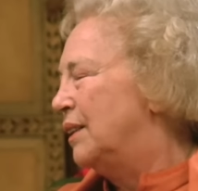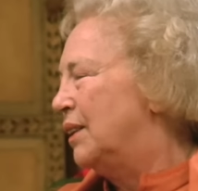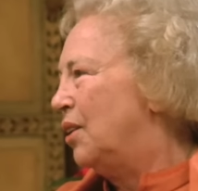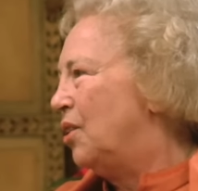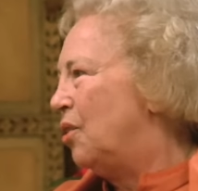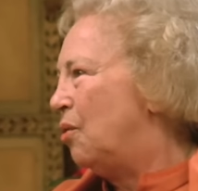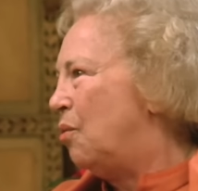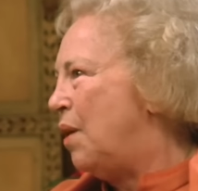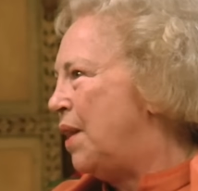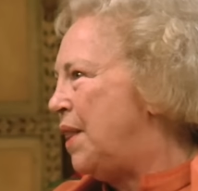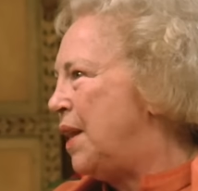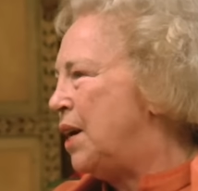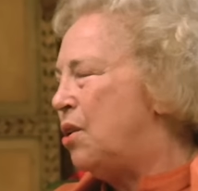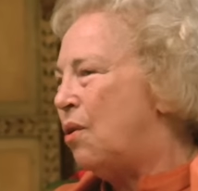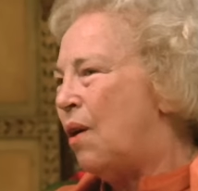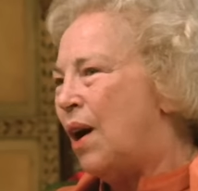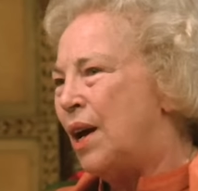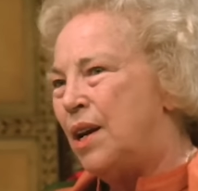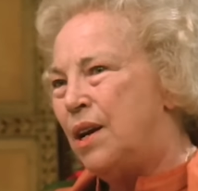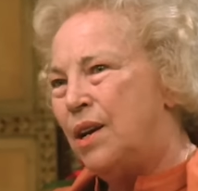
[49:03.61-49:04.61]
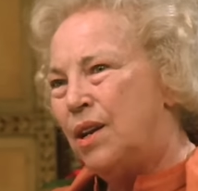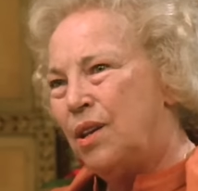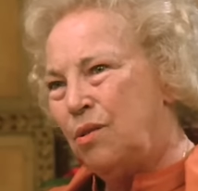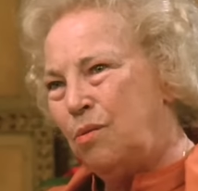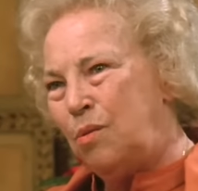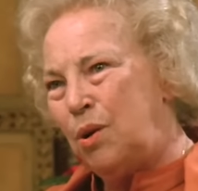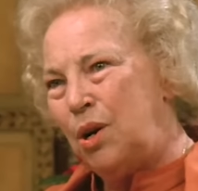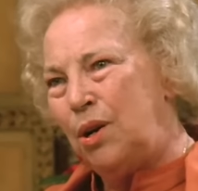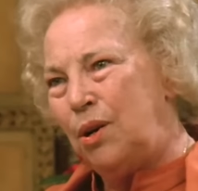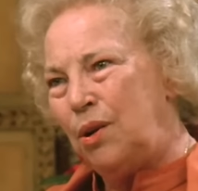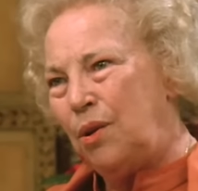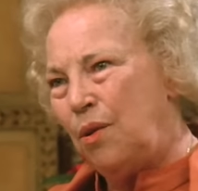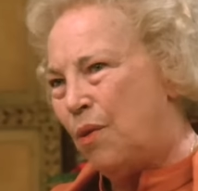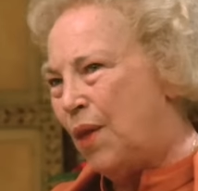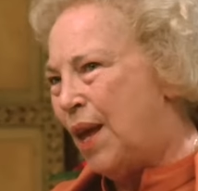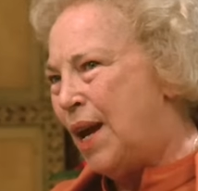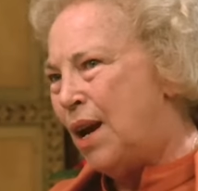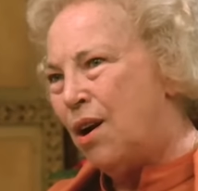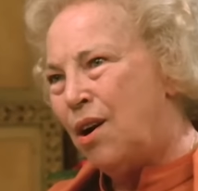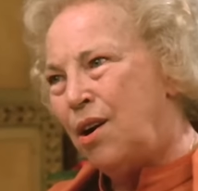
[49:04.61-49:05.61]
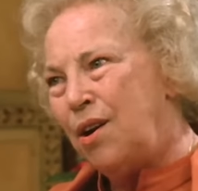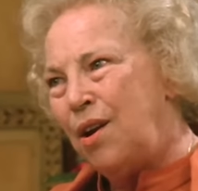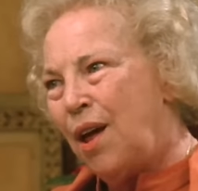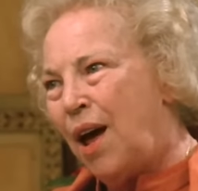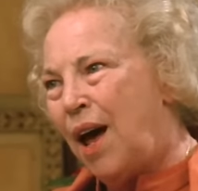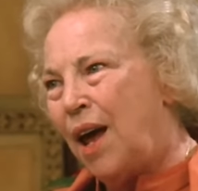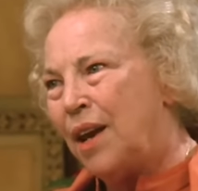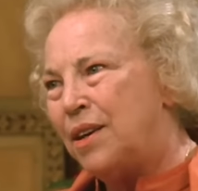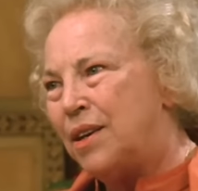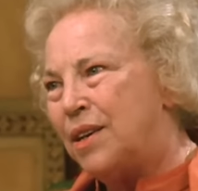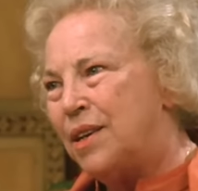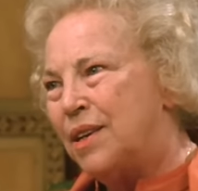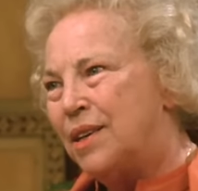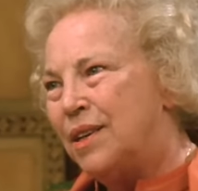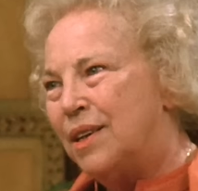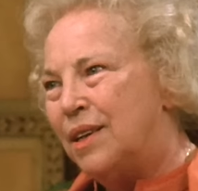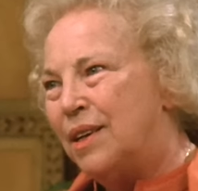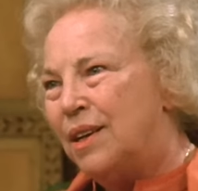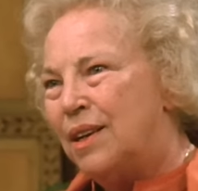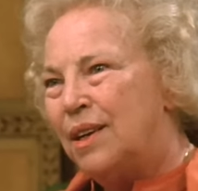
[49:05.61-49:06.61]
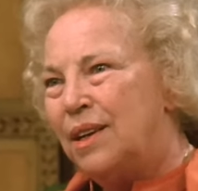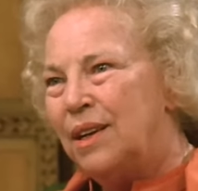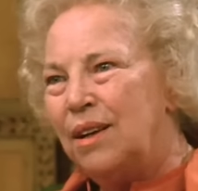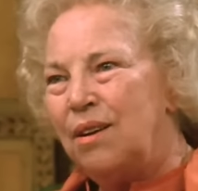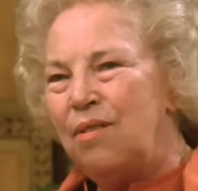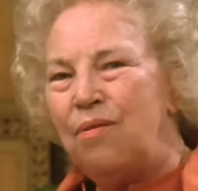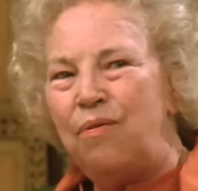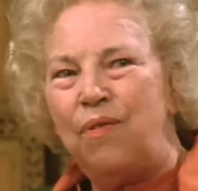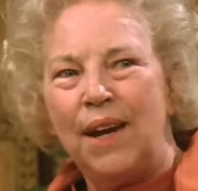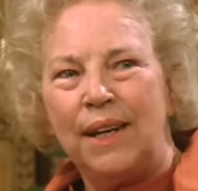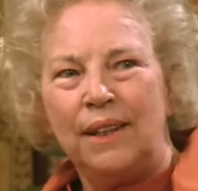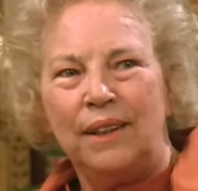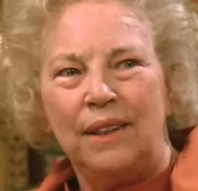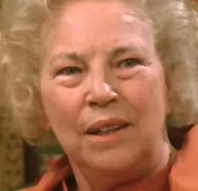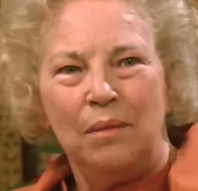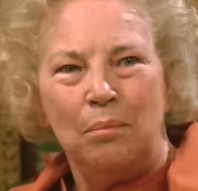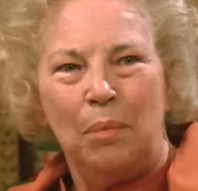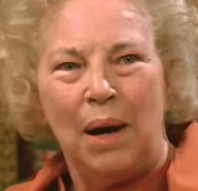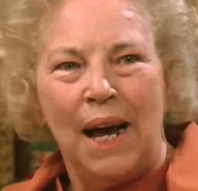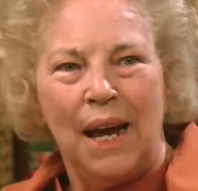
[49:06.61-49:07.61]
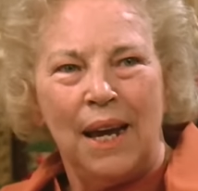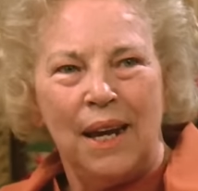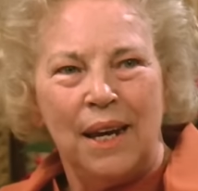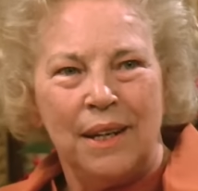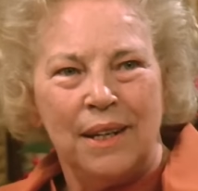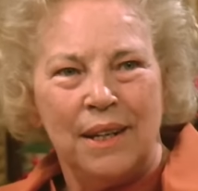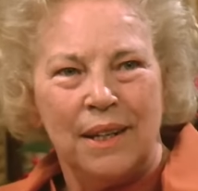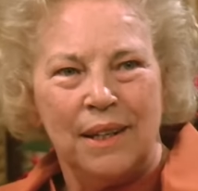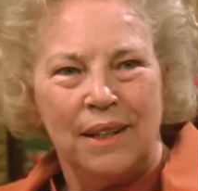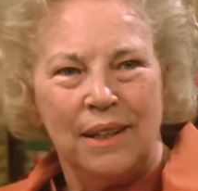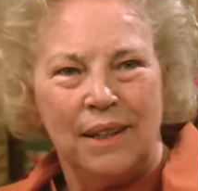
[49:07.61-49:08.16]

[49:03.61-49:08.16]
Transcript: So that when they go out into the world, they are not affected by it.